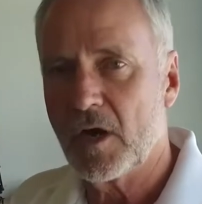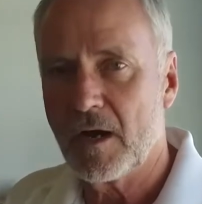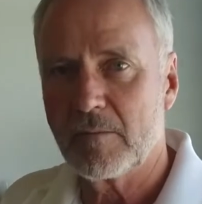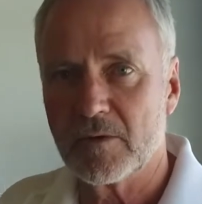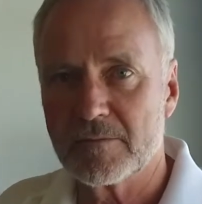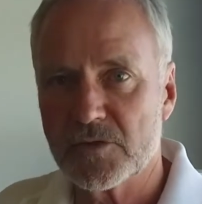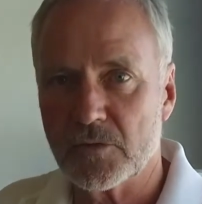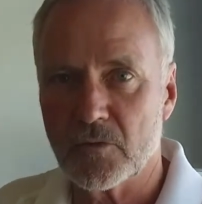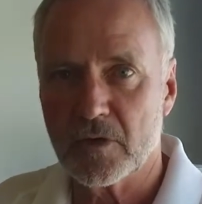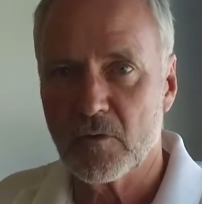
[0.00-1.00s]
problems
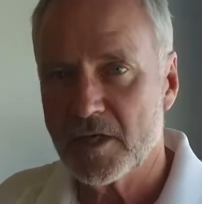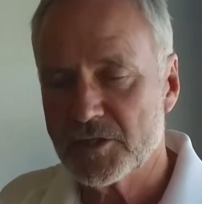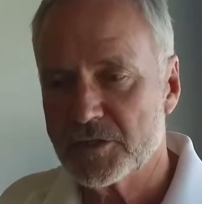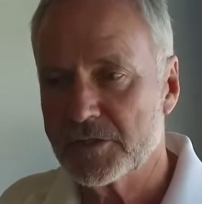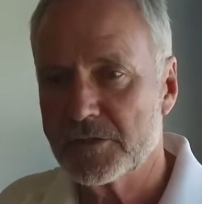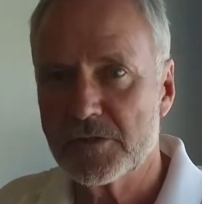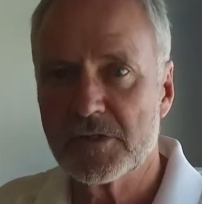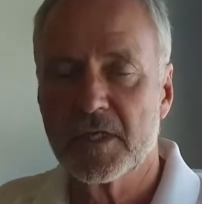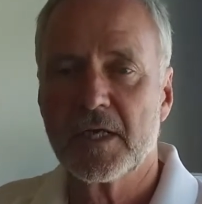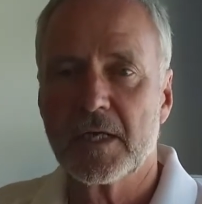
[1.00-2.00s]
or
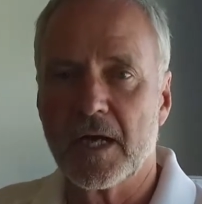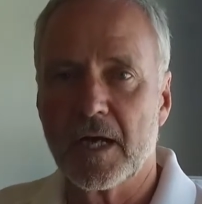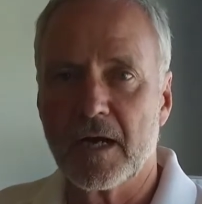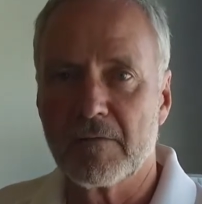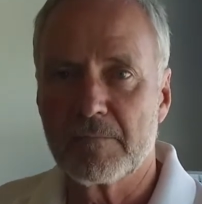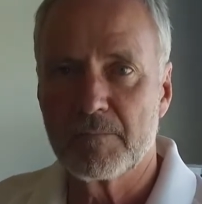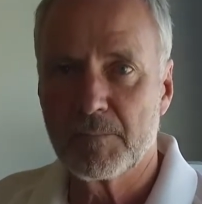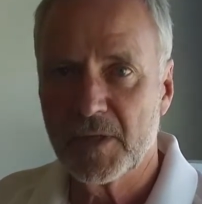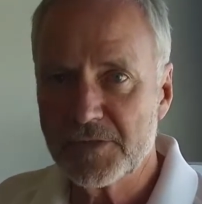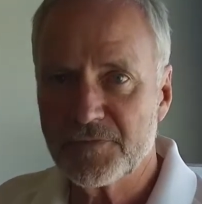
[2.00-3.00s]
questions, uh,
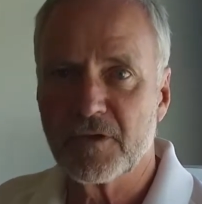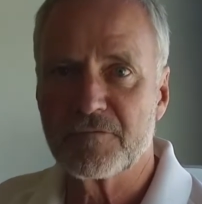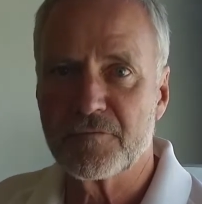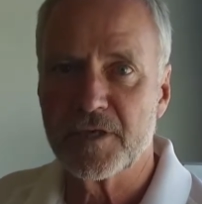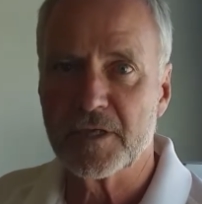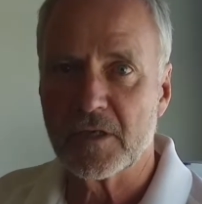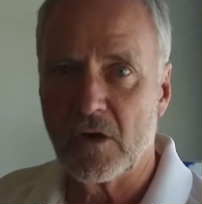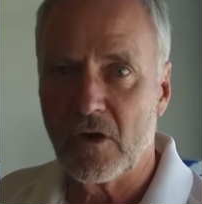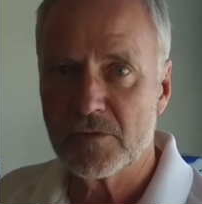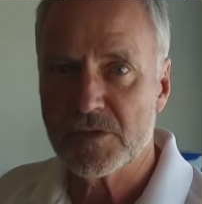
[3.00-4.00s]
please feel free to
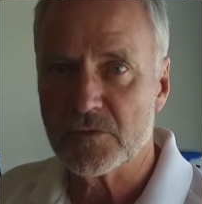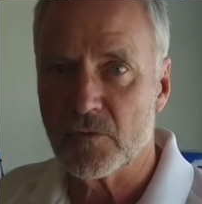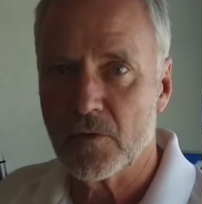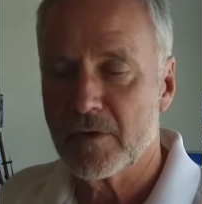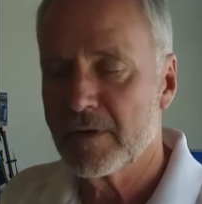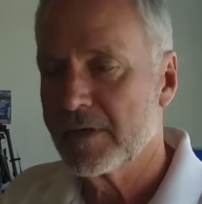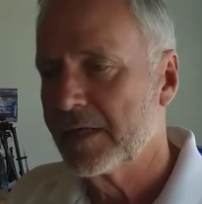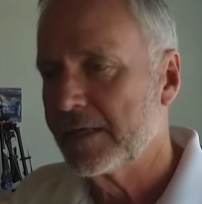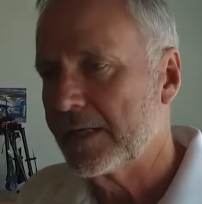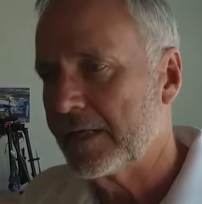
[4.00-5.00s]
call the store.
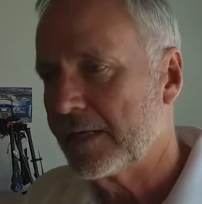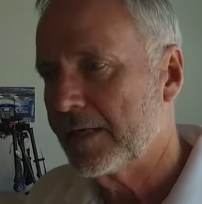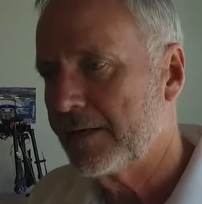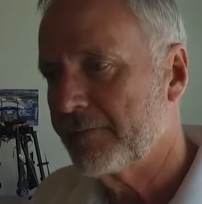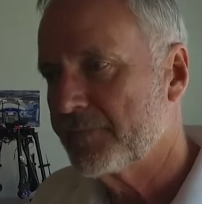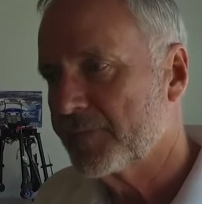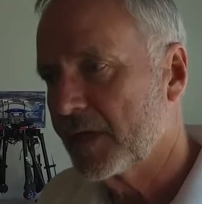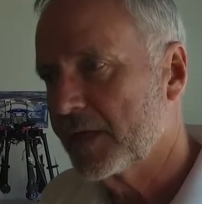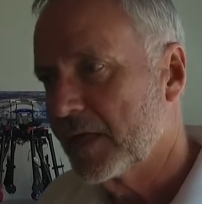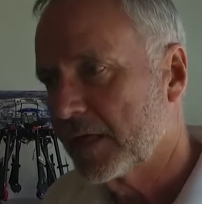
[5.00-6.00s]
Um,
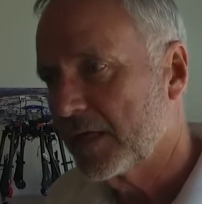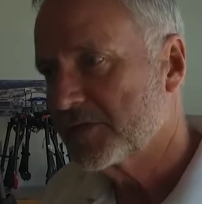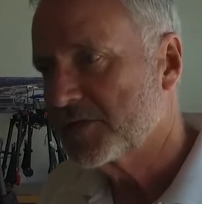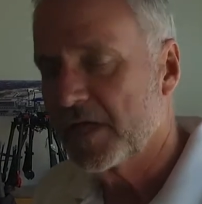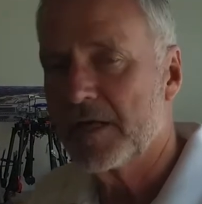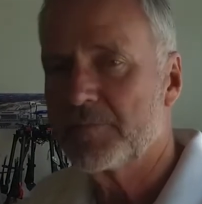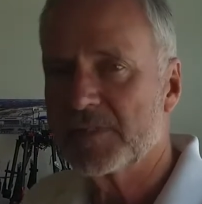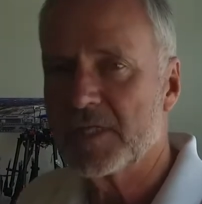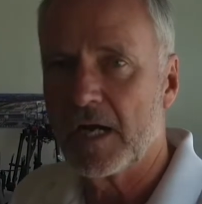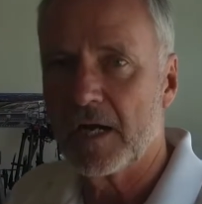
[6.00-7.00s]
let's set up
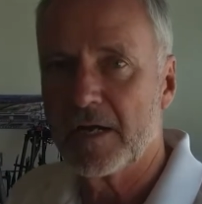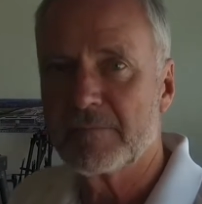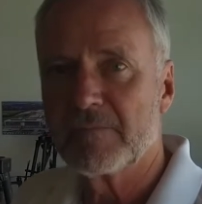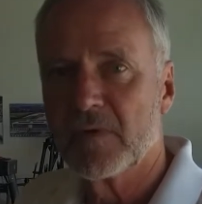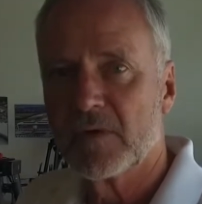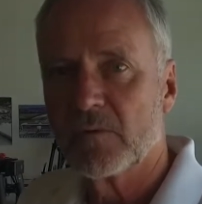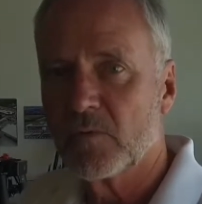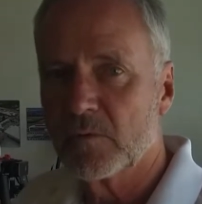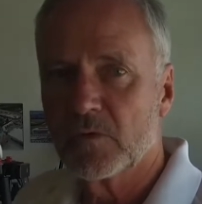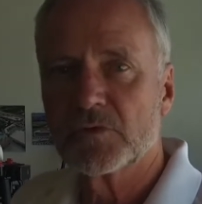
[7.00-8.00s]
a time
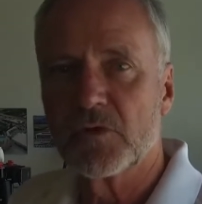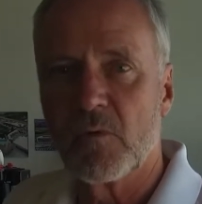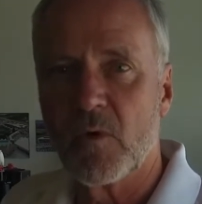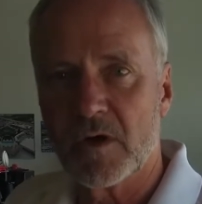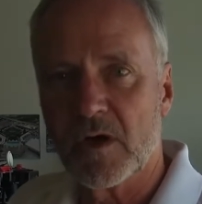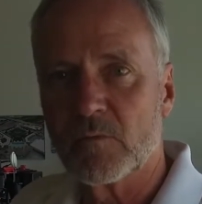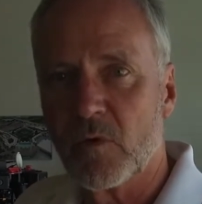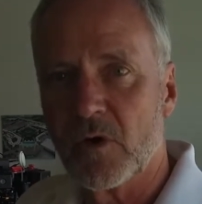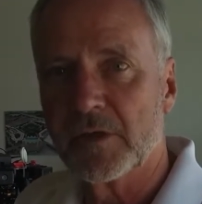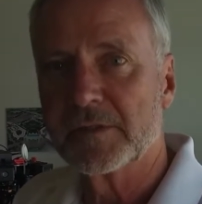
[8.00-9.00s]
when we'll do a one on
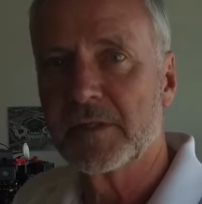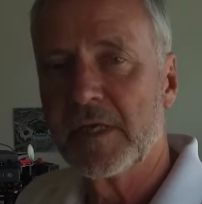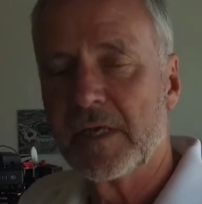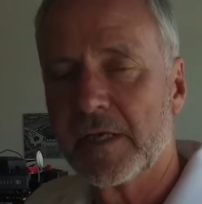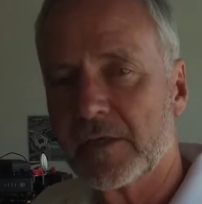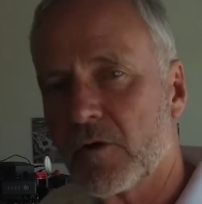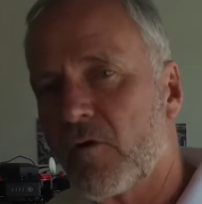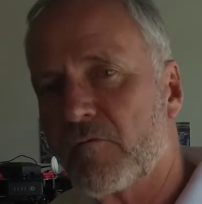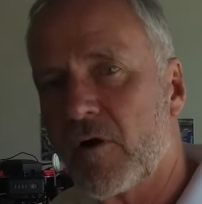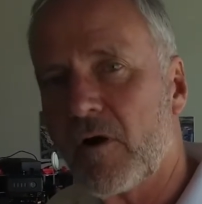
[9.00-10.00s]
one and
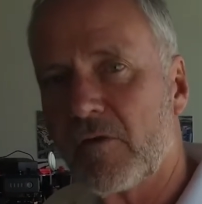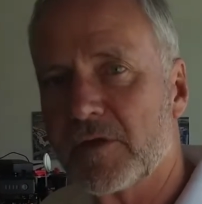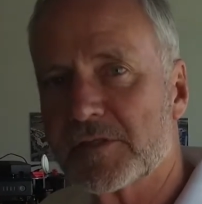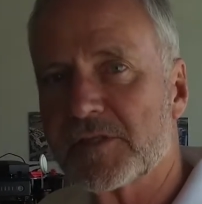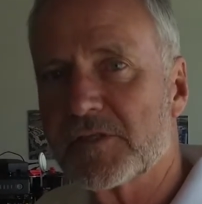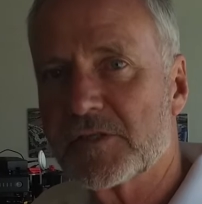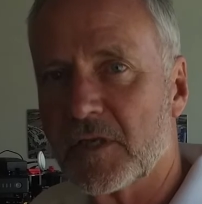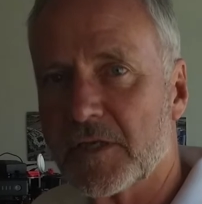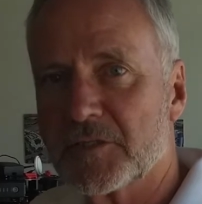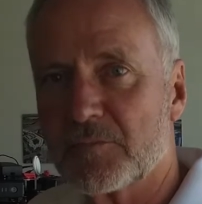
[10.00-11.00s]
go over all this
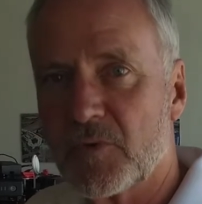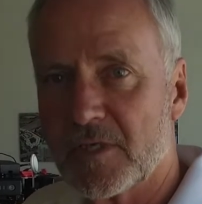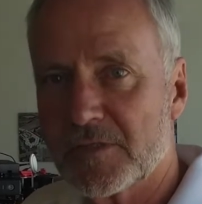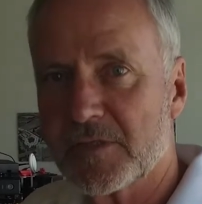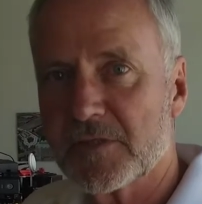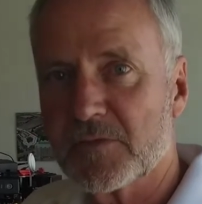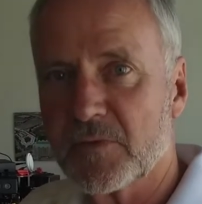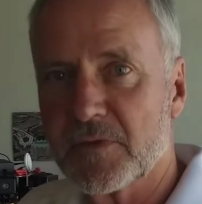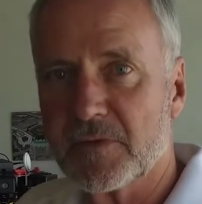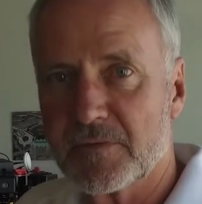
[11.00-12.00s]
installation process
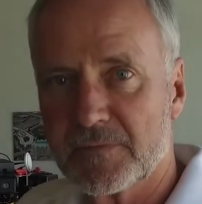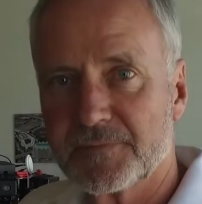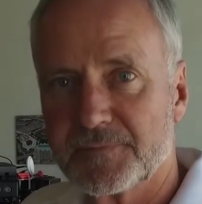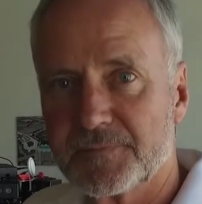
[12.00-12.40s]
with you.